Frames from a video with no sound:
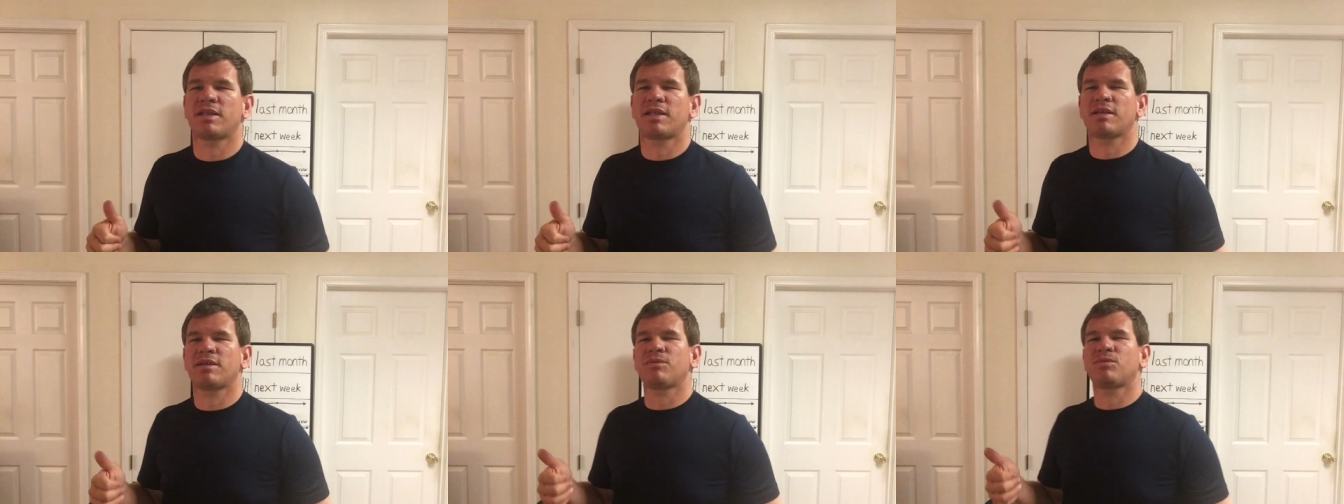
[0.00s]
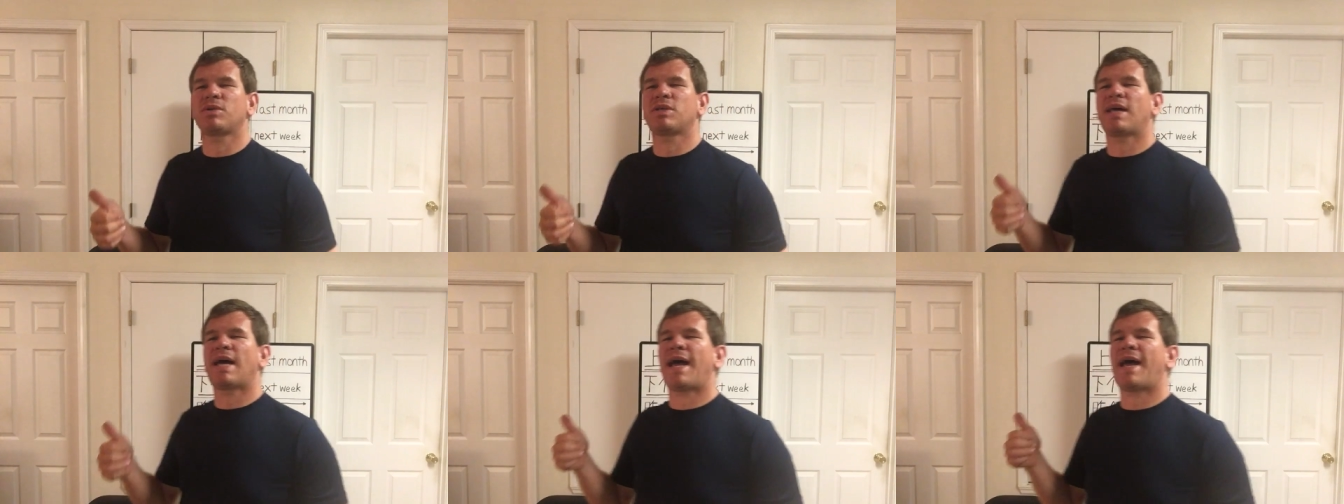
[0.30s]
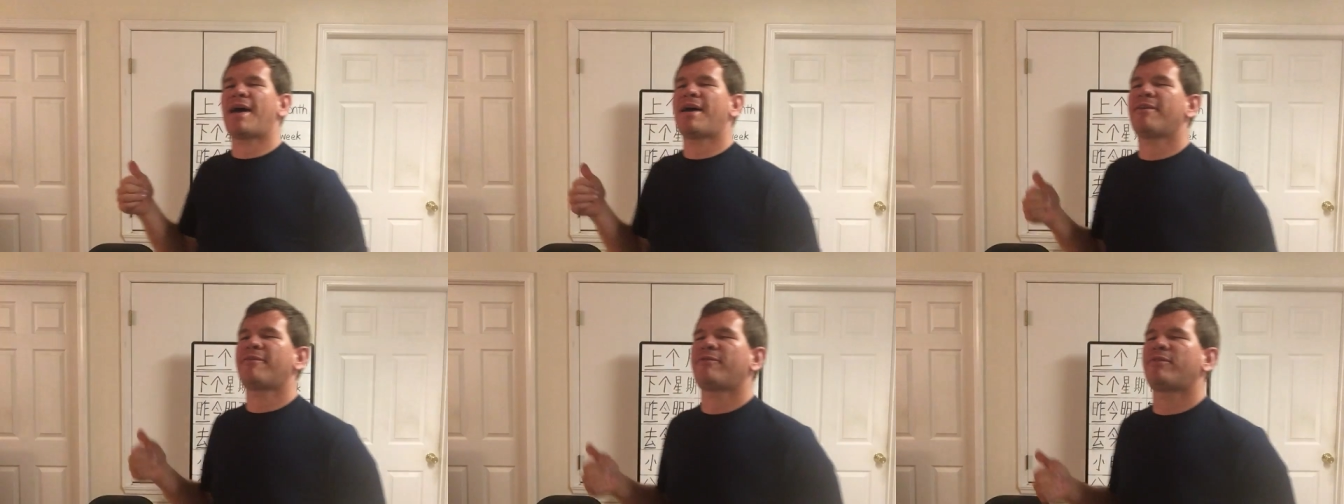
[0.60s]
They will
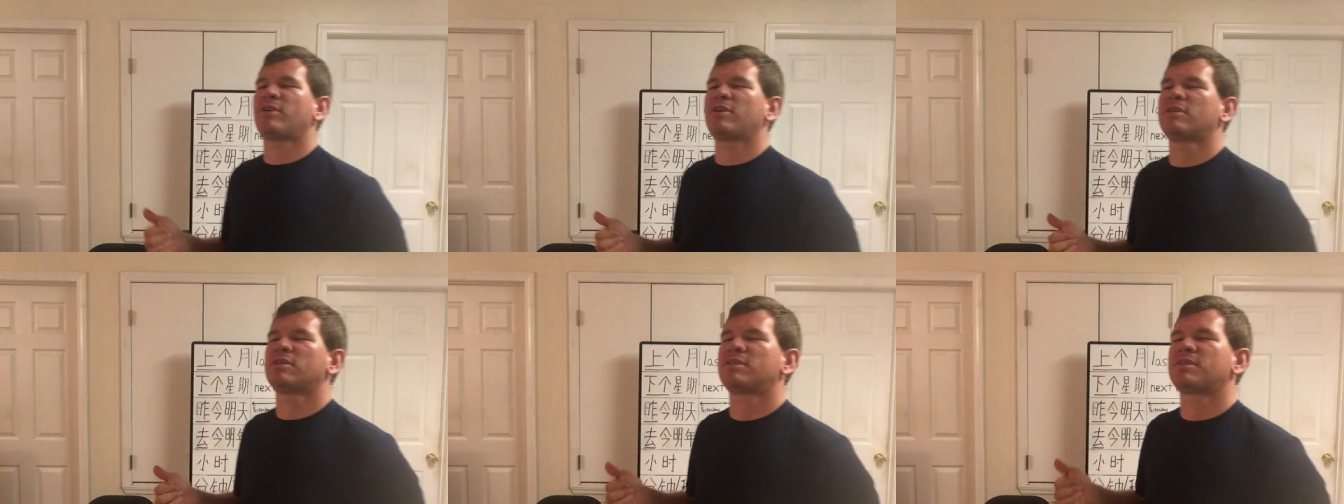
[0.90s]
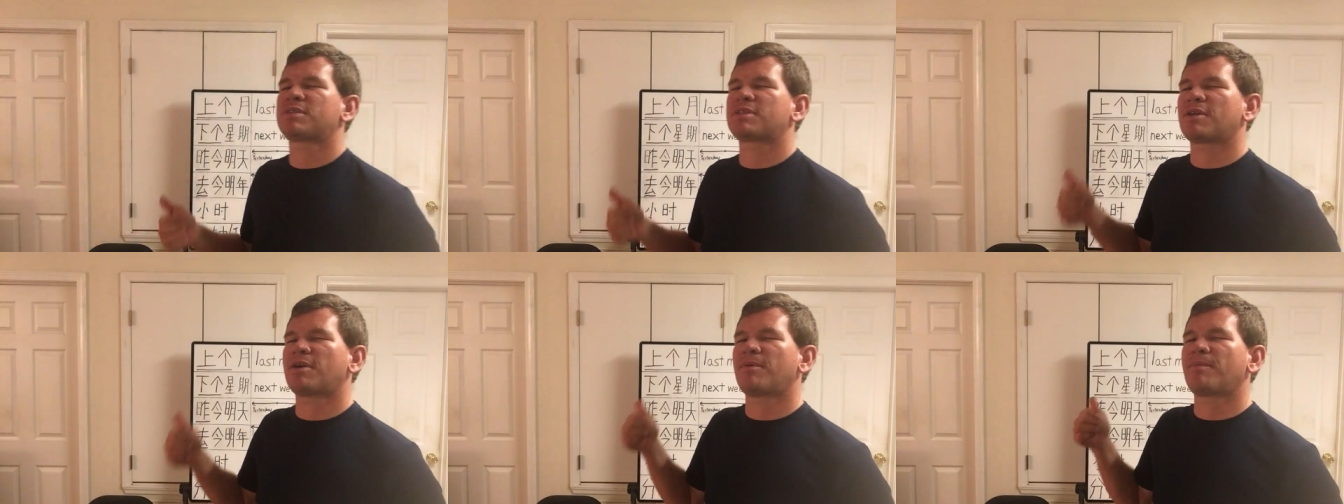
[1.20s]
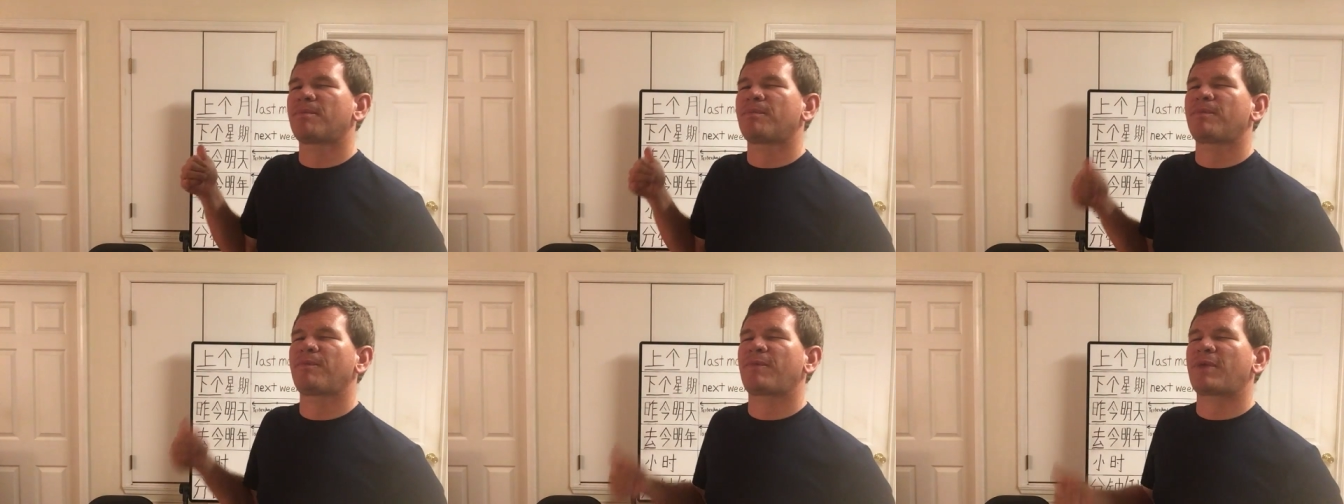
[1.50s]
have
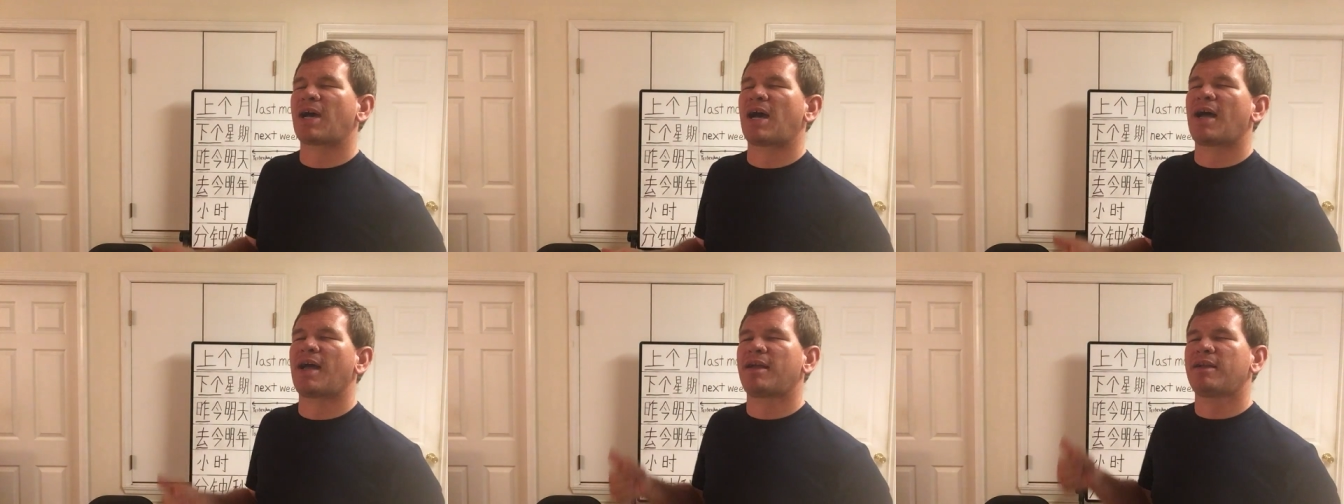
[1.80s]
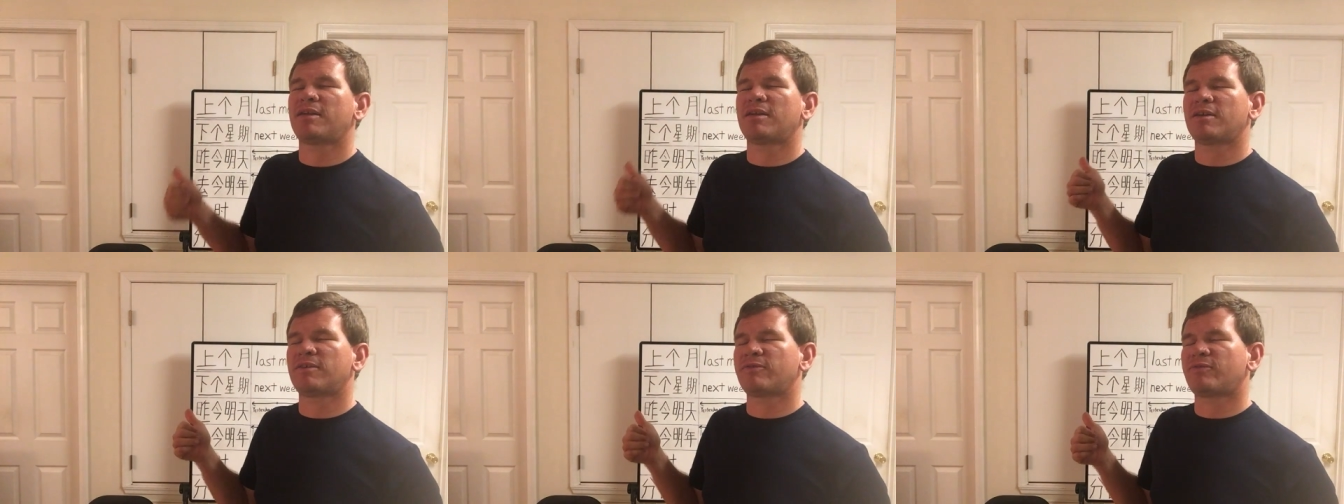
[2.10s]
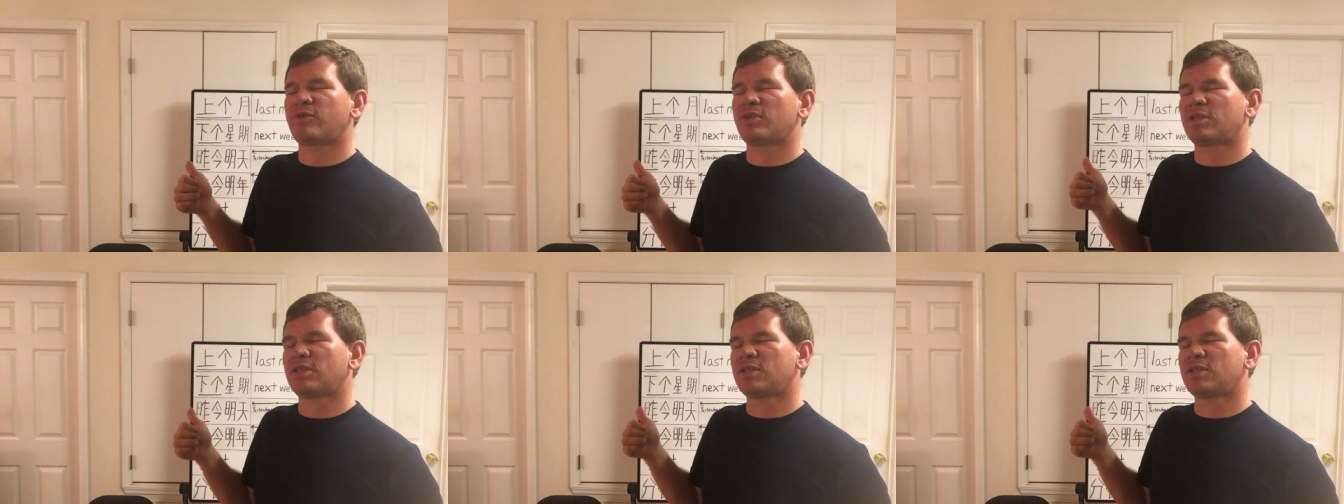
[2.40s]
some kind of,